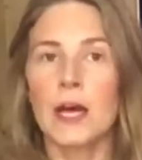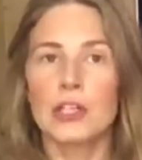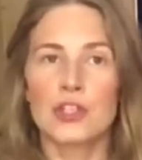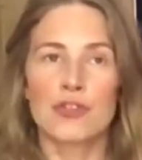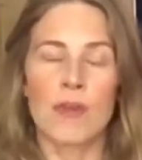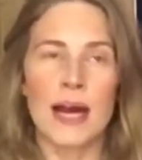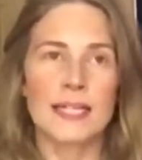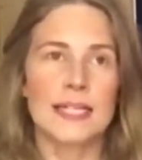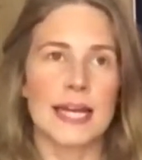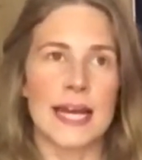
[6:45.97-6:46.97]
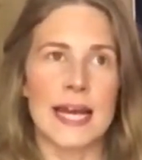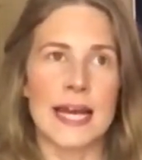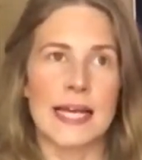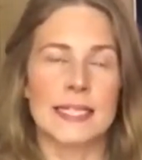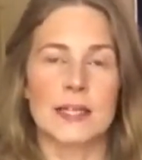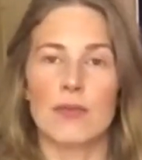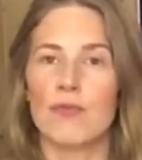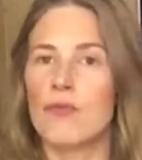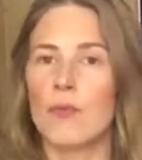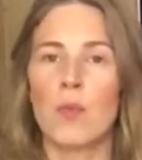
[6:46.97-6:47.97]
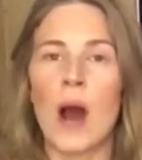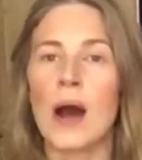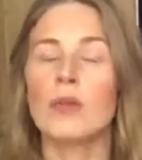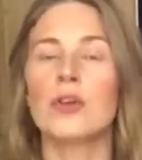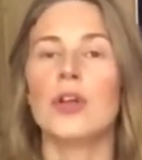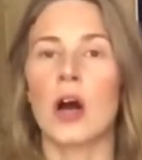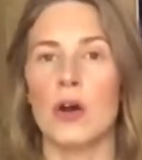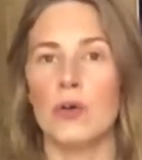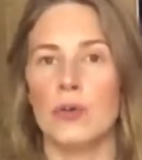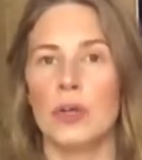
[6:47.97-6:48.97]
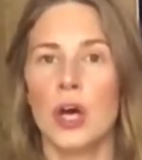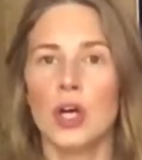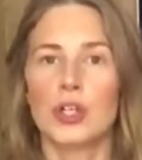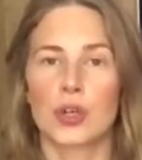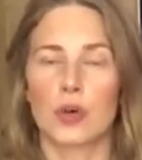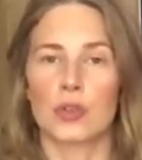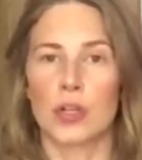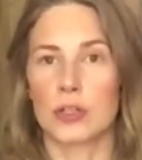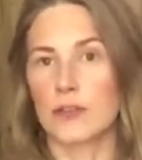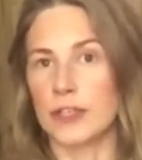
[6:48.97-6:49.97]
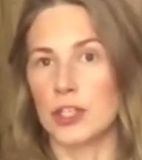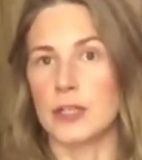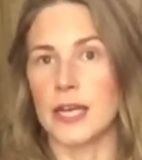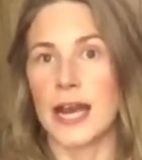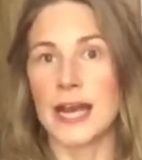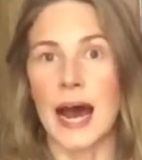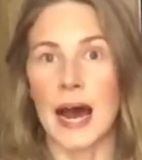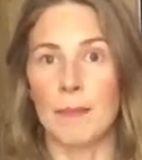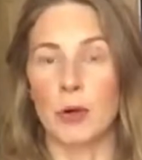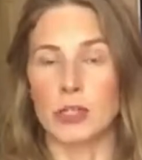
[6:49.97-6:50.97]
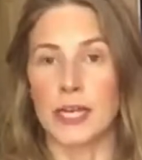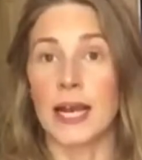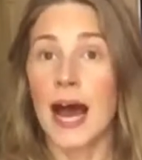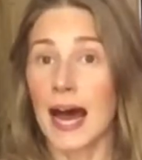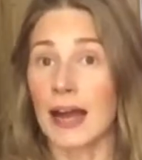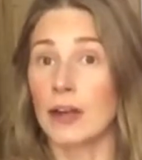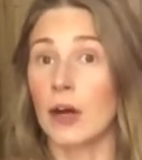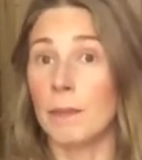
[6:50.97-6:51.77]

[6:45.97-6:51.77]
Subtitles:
Stress is well known to cause lots of issues in our body, and